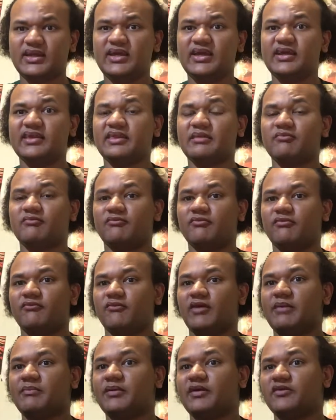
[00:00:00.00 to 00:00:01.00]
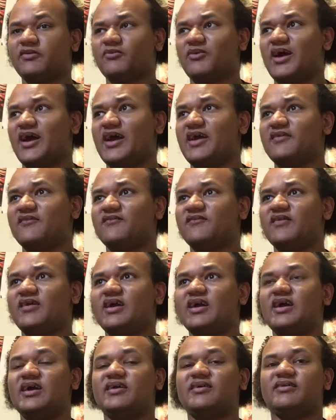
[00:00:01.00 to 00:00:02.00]
He ends up raping his wife,
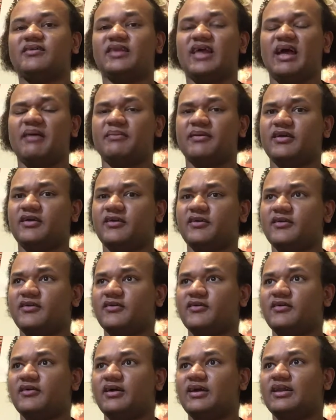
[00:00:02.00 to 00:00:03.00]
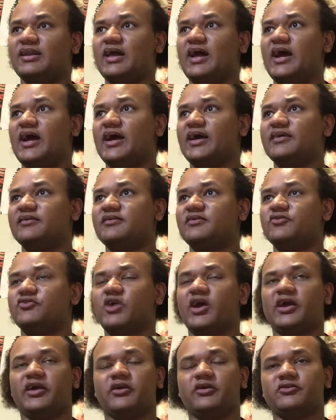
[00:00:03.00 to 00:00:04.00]
slapping her a lot,
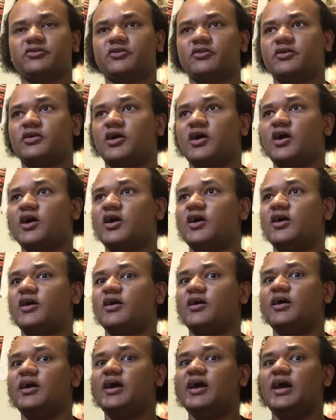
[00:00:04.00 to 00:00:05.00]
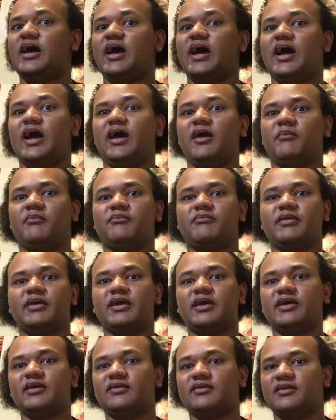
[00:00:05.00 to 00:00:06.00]
dragging her into her own car,
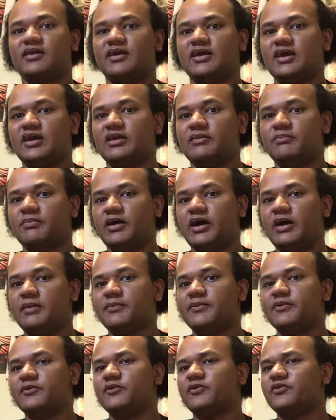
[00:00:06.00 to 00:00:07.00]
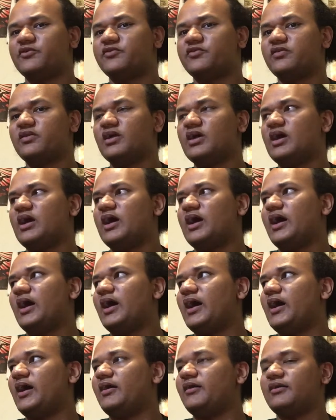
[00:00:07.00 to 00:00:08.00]
bringing the kid Pup, who's
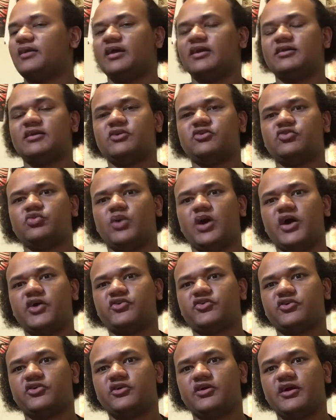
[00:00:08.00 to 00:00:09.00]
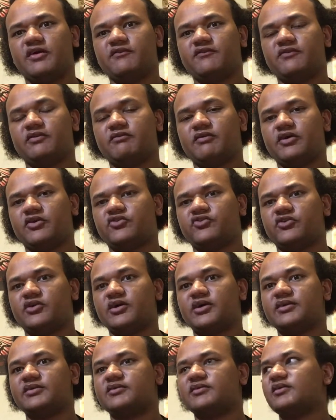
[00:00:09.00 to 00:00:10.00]
like a dishwasher of the
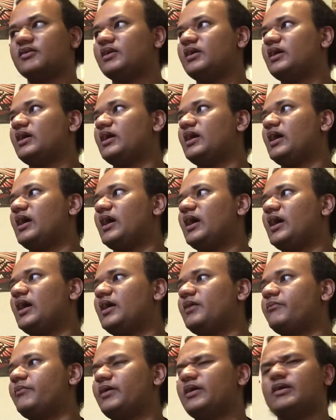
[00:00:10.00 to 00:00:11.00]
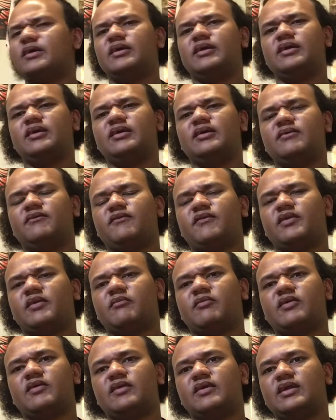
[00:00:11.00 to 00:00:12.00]
restaurant, but for some
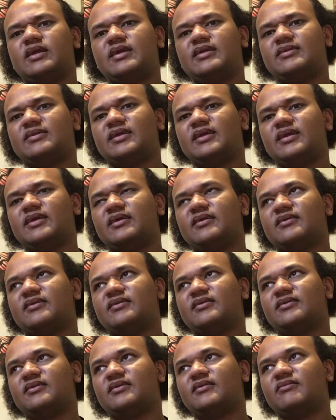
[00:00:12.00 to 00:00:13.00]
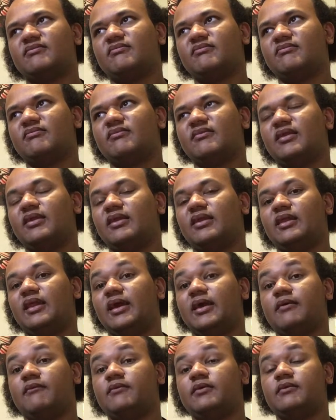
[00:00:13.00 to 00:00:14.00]
reason he sings
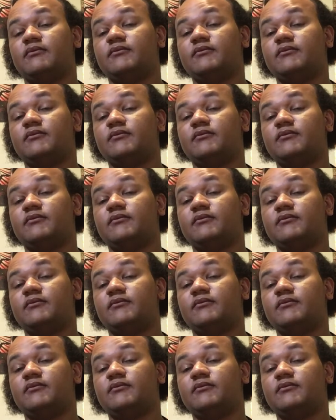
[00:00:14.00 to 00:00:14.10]
like a